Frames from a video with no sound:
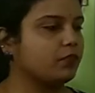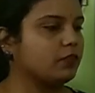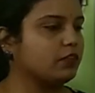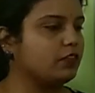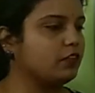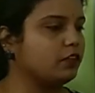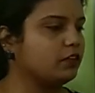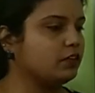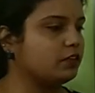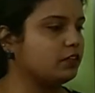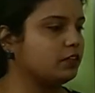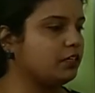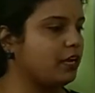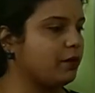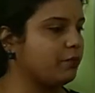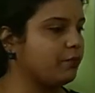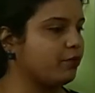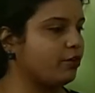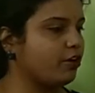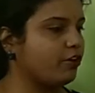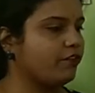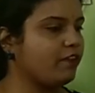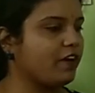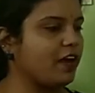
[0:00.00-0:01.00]
the number
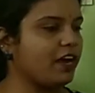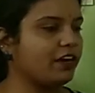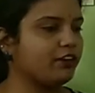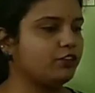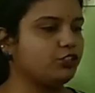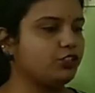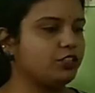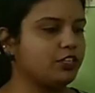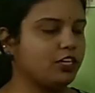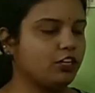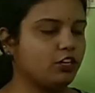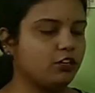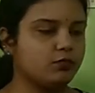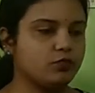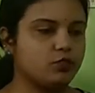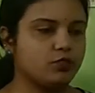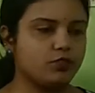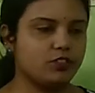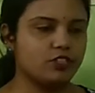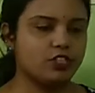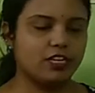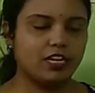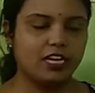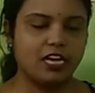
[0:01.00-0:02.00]
of hydrogen atoms
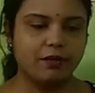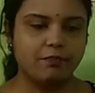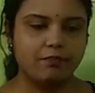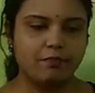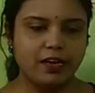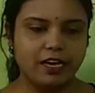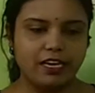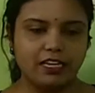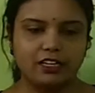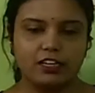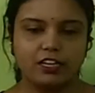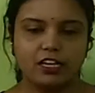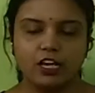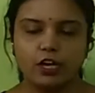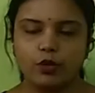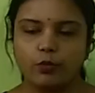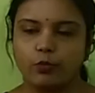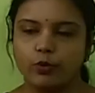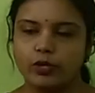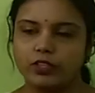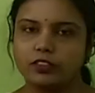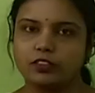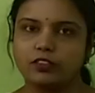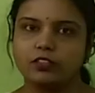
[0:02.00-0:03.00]
which can combine
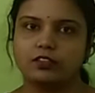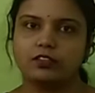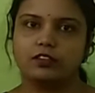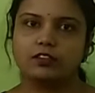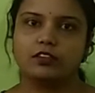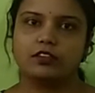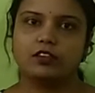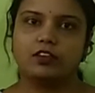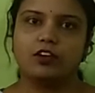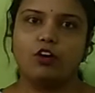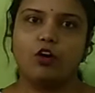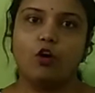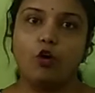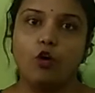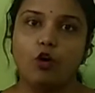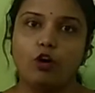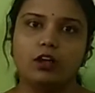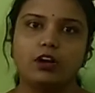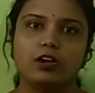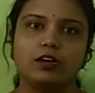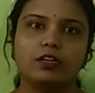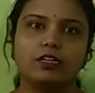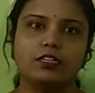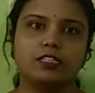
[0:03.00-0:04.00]
with
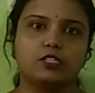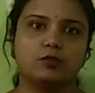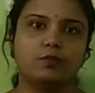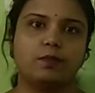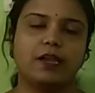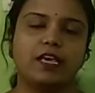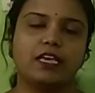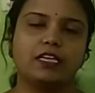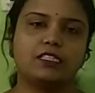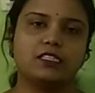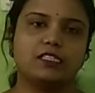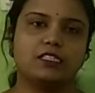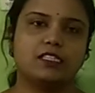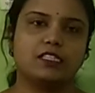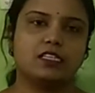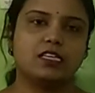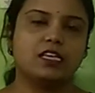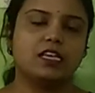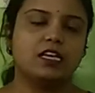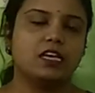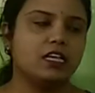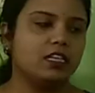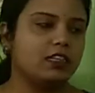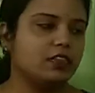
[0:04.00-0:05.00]
or displace
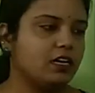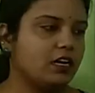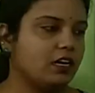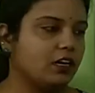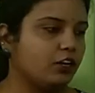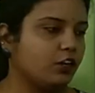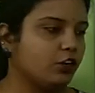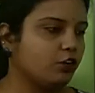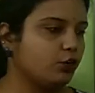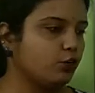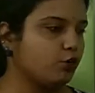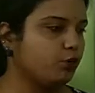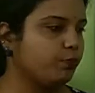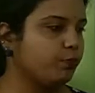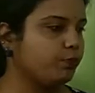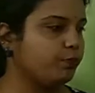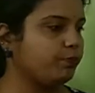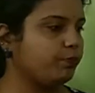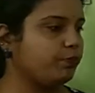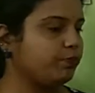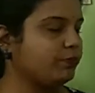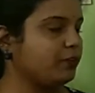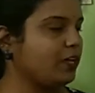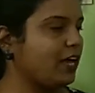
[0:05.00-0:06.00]
the group,
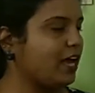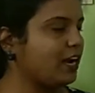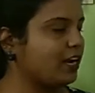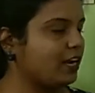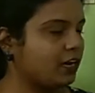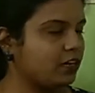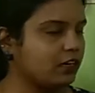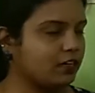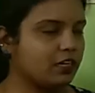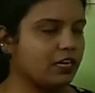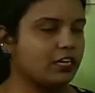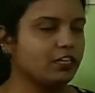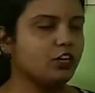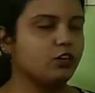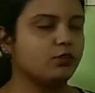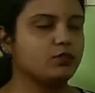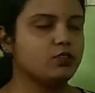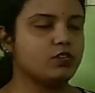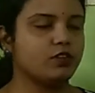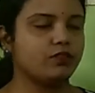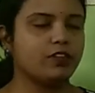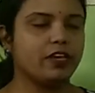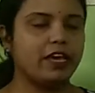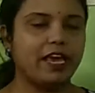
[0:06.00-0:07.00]
the atoms
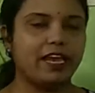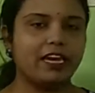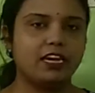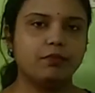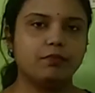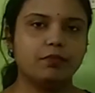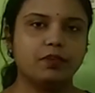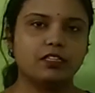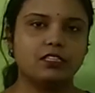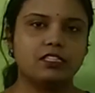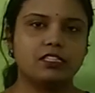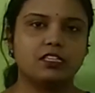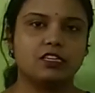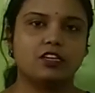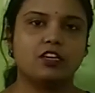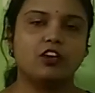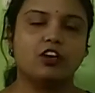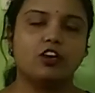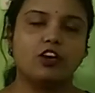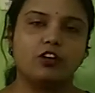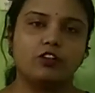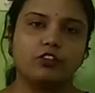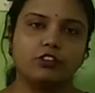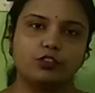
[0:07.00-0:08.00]
of the element
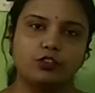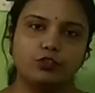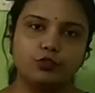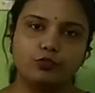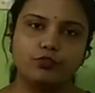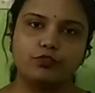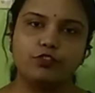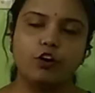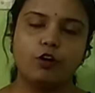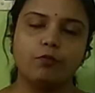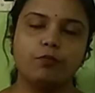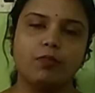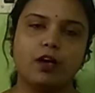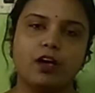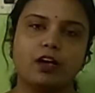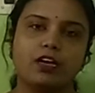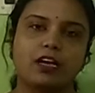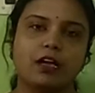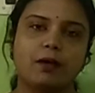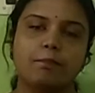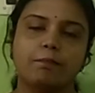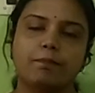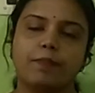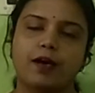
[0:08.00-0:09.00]
to form a
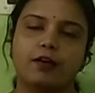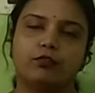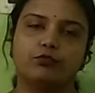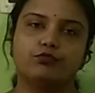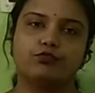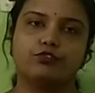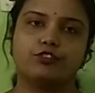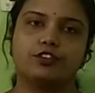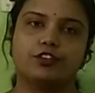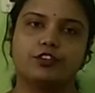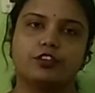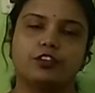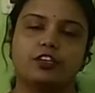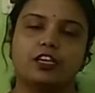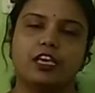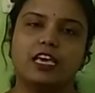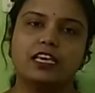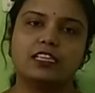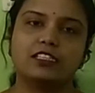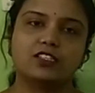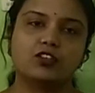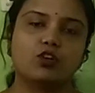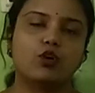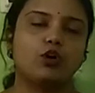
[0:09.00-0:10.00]
compound
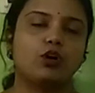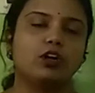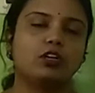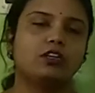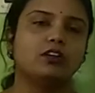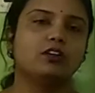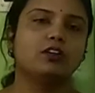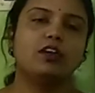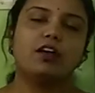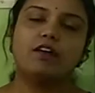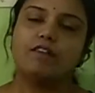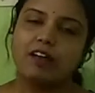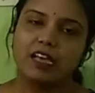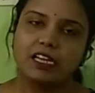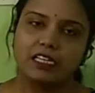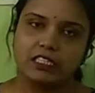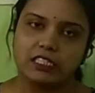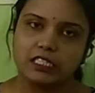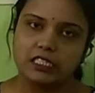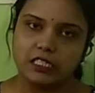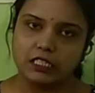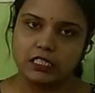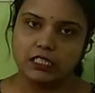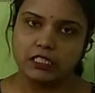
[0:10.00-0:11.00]
is called
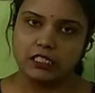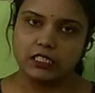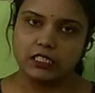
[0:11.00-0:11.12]
valency.